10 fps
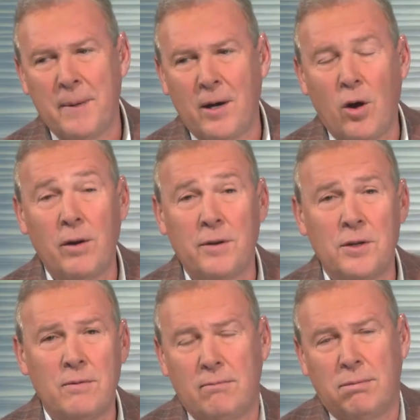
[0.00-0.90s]
I mean, all of
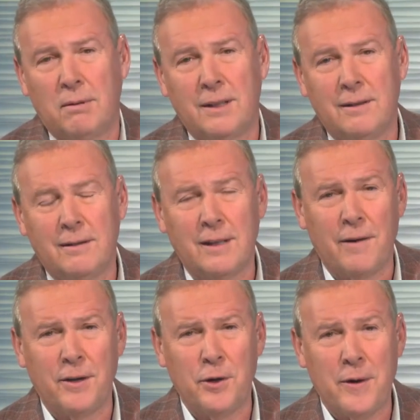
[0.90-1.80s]
us would
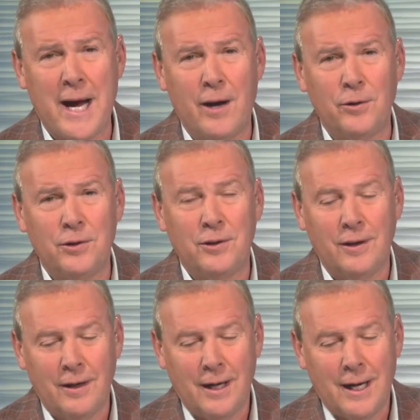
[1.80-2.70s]
love a new house.
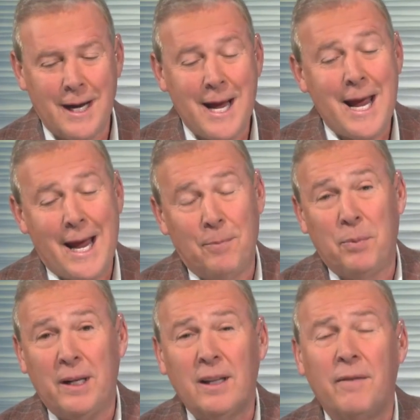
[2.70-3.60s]

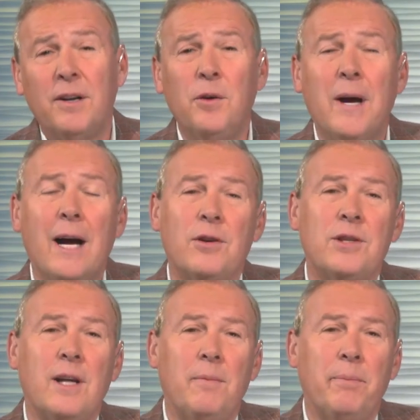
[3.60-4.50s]
And we'd love a new
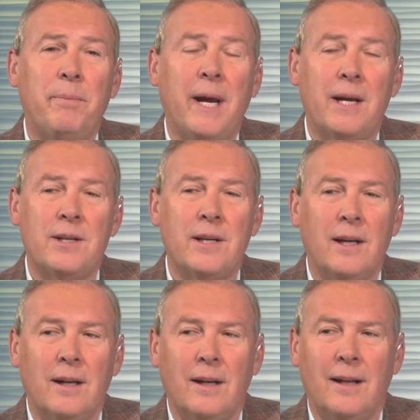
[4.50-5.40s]
house that makes
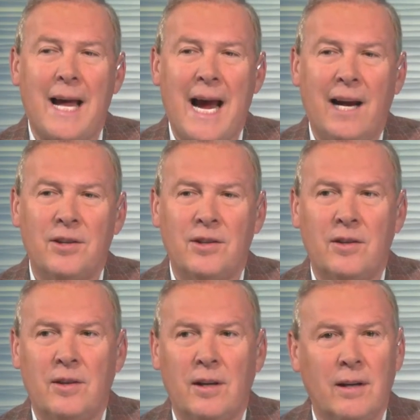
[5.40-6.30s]
it
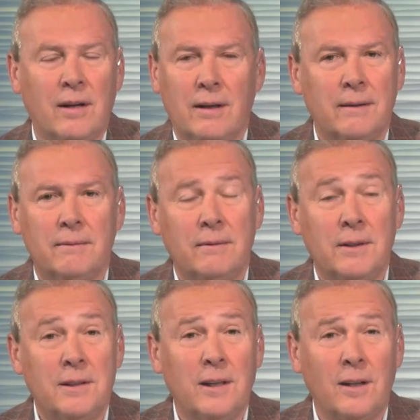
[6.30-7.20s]
last
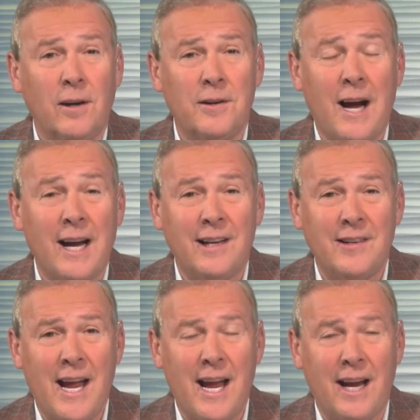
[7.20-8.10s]
till our
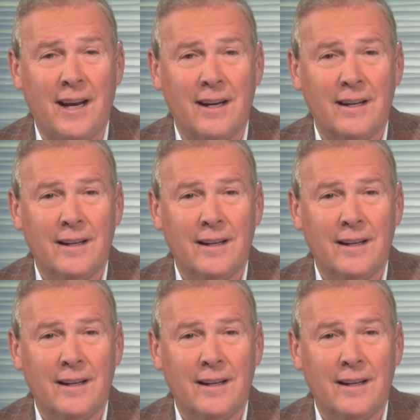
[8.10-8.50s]
dying day.